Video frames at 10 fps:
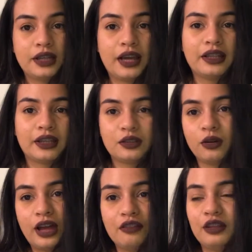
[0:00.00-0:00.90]
I like
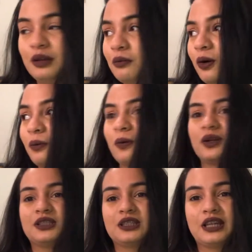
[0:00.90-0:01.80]
don't have any more
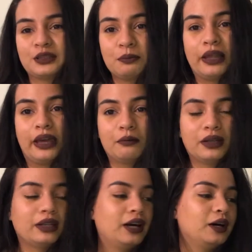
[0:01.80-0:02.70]
words to explain,
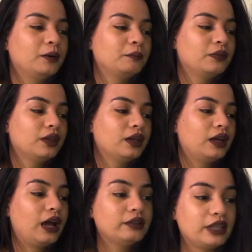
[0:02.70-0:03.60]
but I
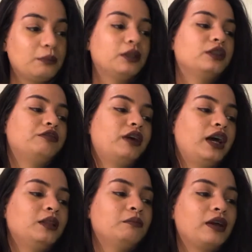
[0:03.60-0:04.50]
was able to
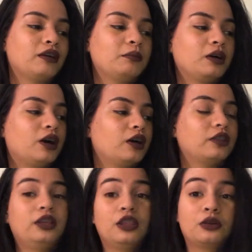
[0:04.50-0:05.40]
find Mary
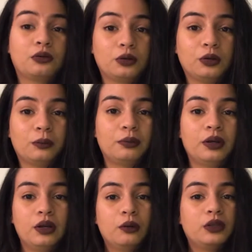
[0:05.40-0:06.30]
McCarthy The Group,
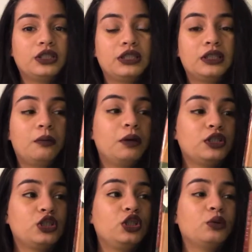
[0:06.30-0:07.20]
which is in a
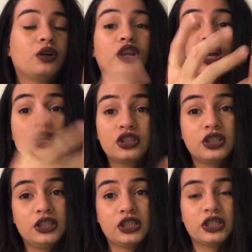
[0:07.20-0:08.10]
much newer,
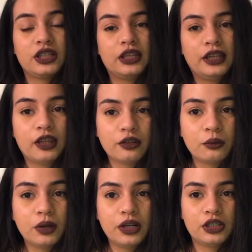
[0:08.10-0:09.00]
larger edition than the other
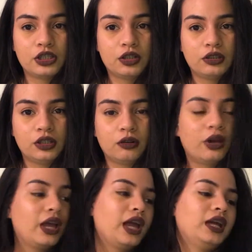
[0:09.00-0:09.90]
one I showed you,
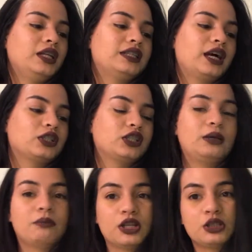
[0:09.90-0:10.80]
and it's
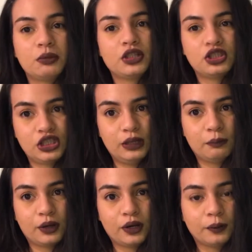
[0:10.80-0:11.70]
actually much, much
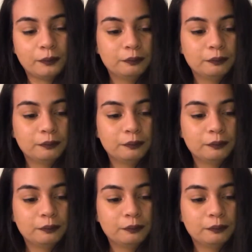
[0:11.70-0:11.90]
cheaper.